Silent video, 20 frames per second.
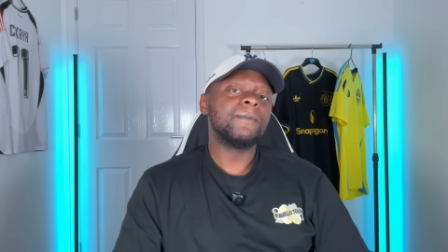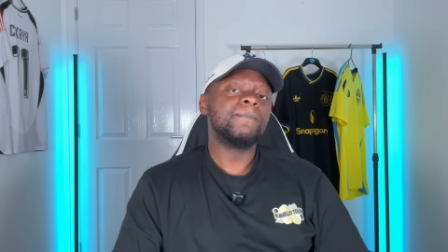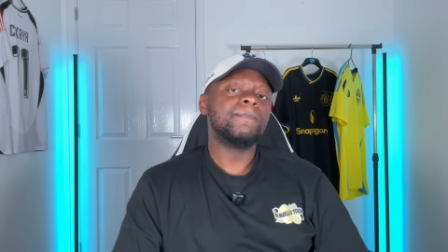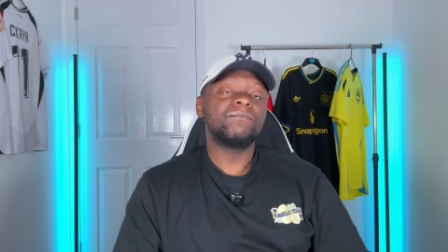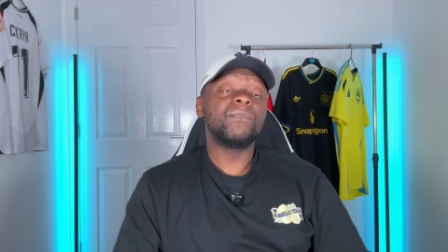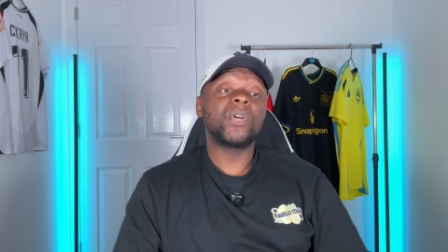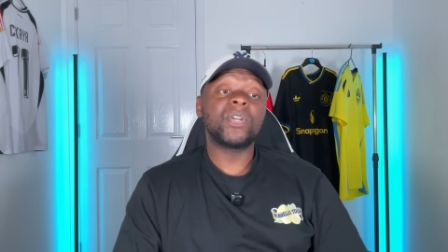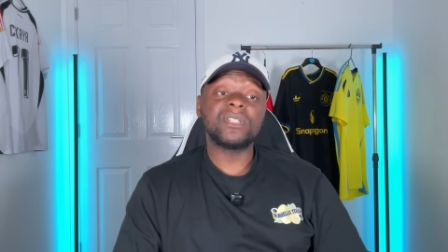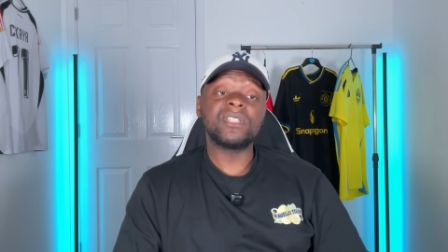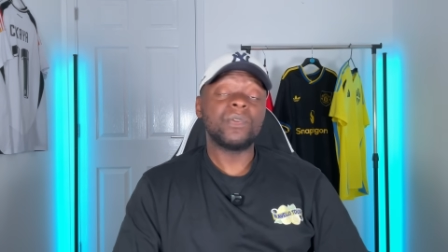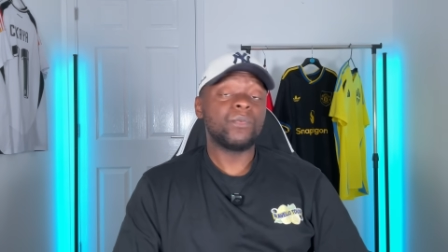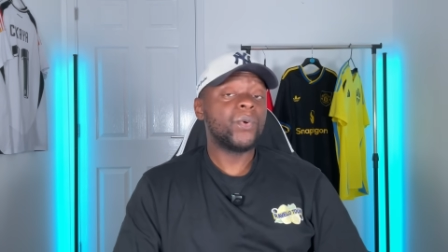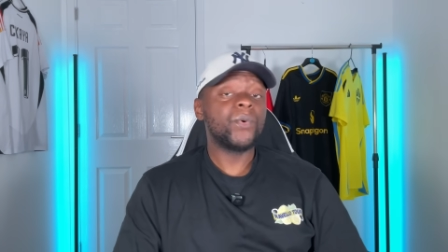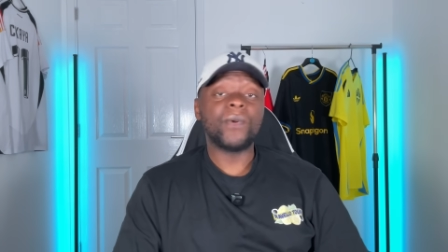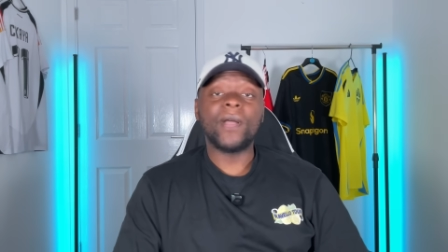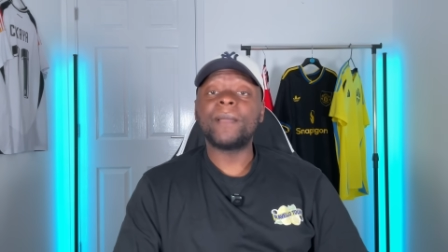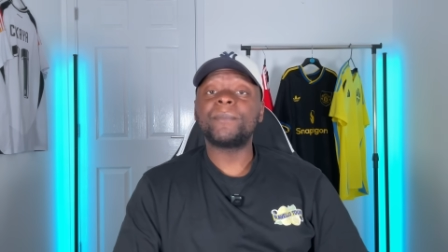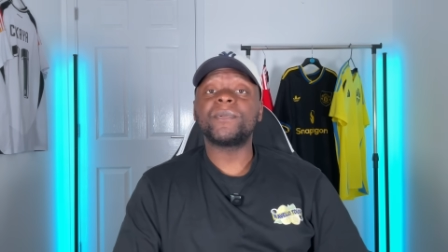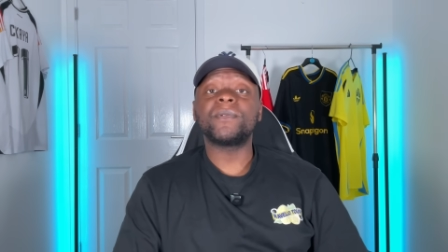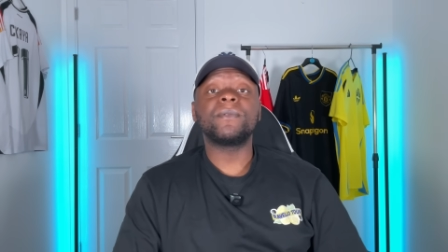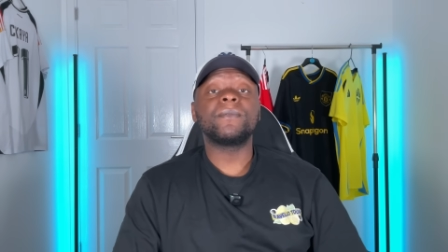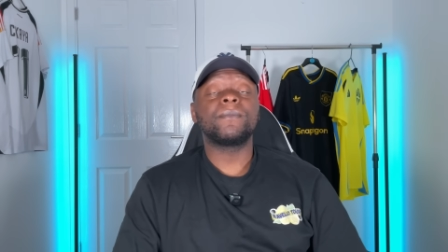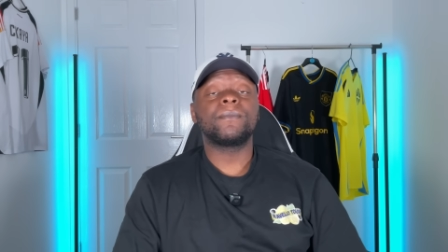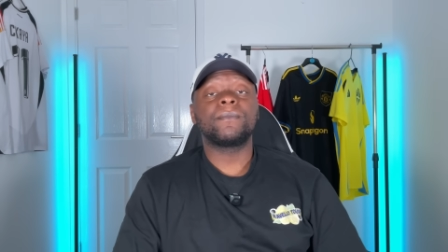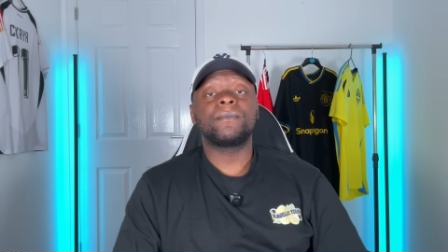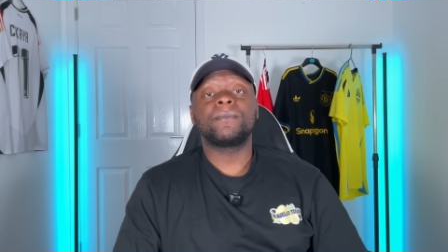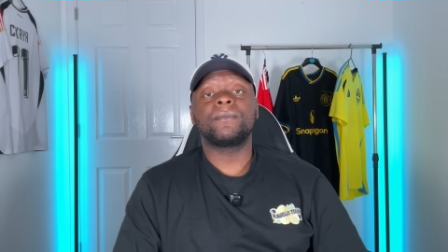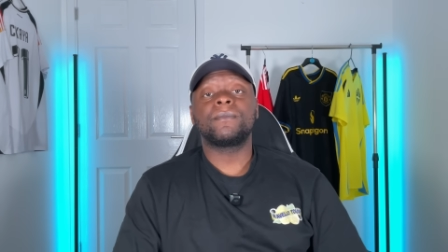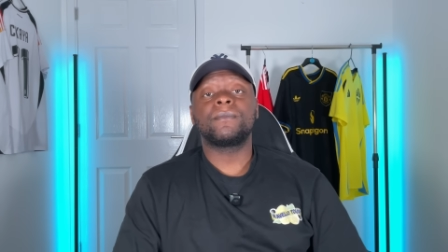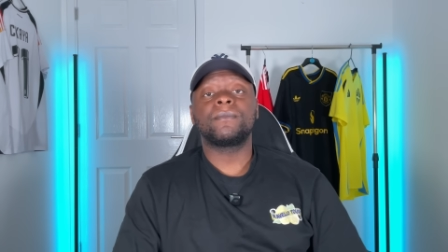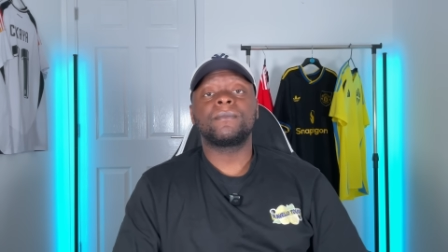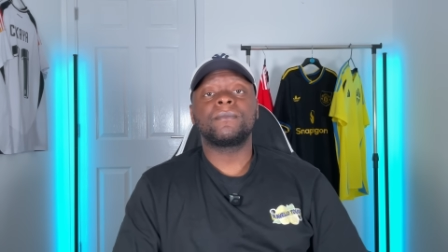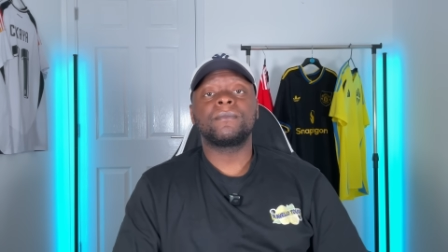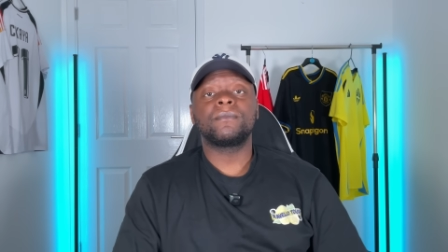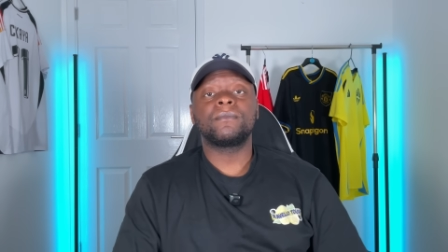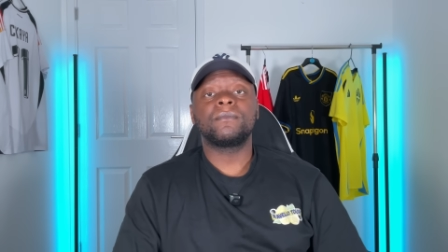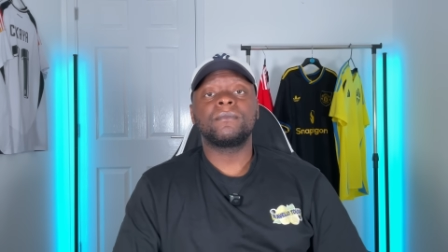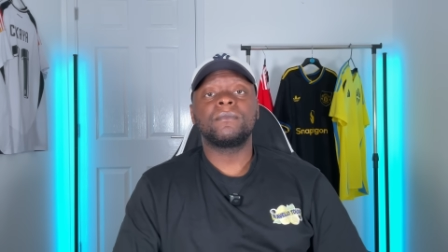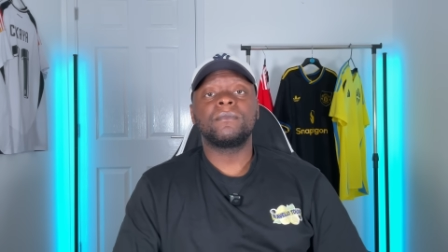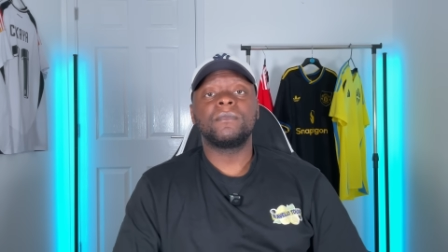Because it will happen.
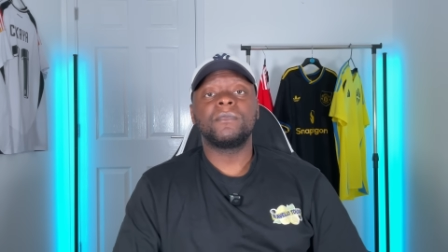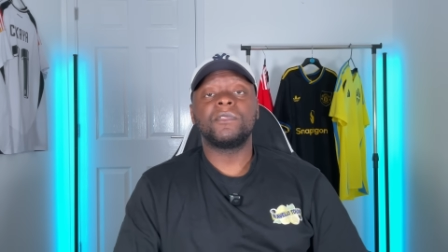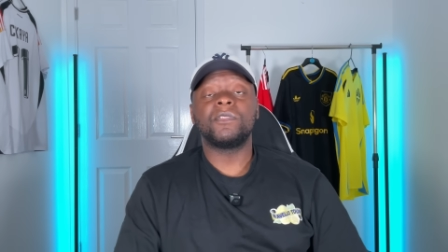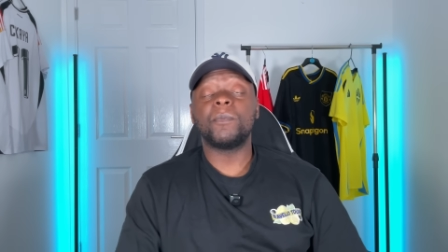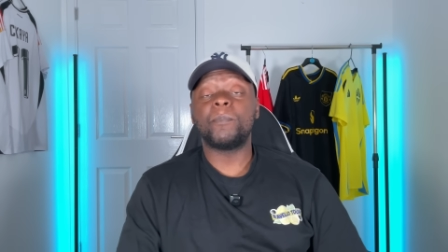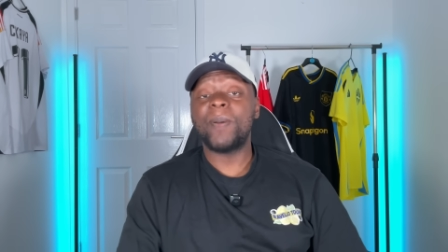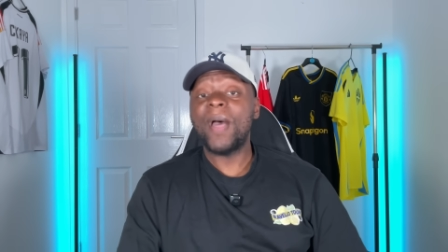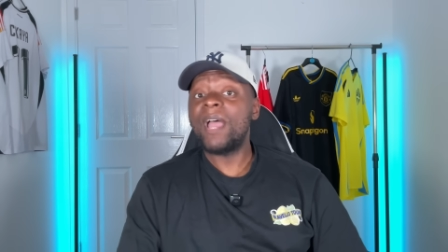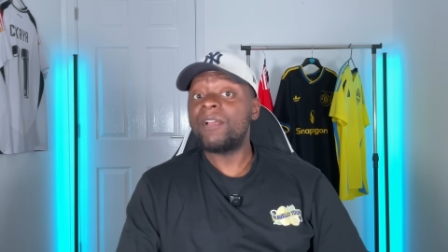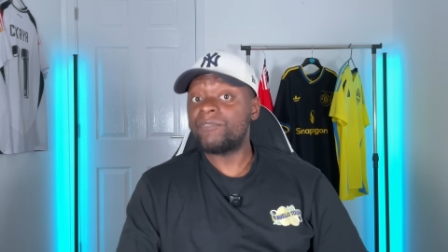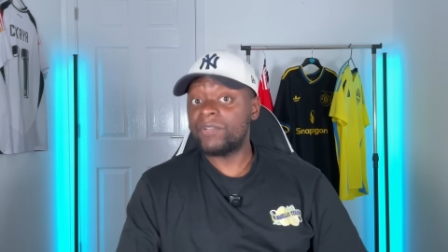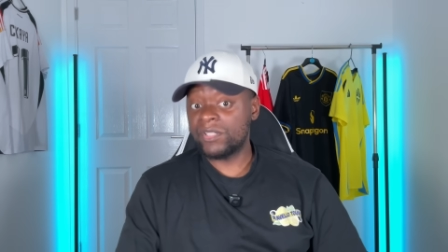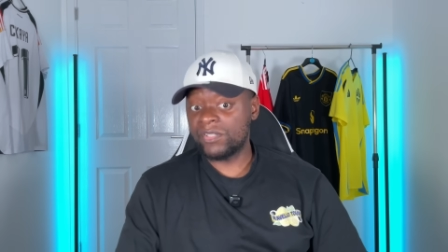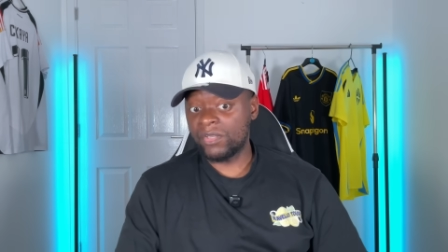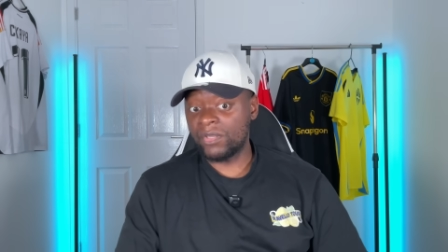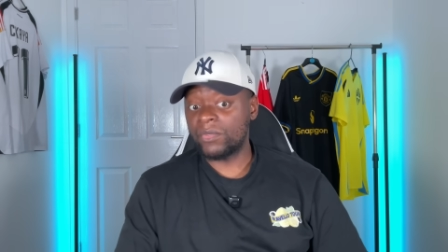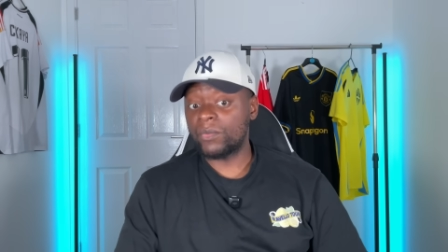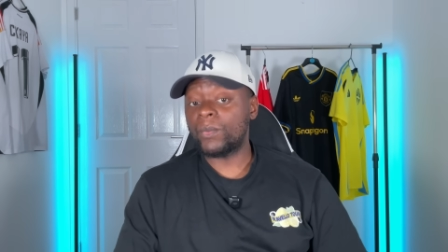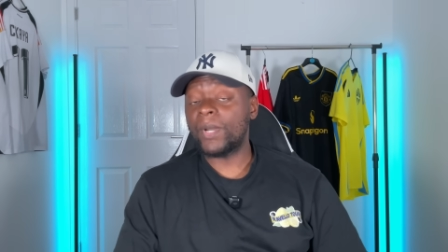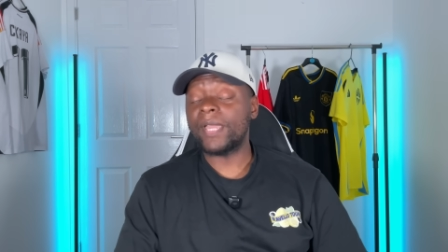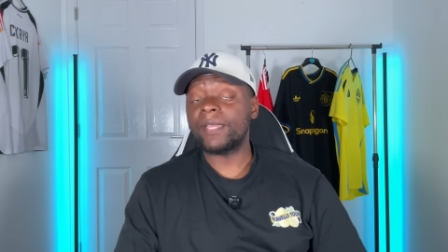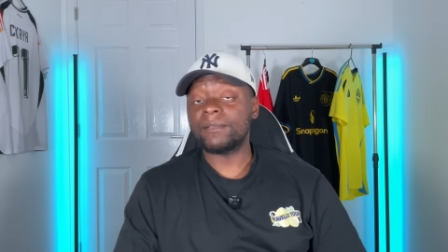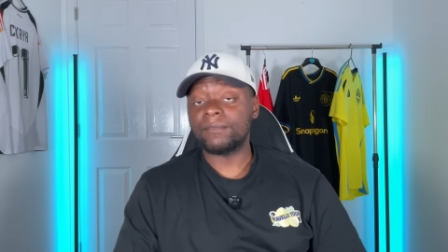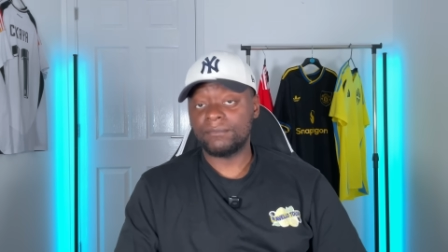The battering's on the way.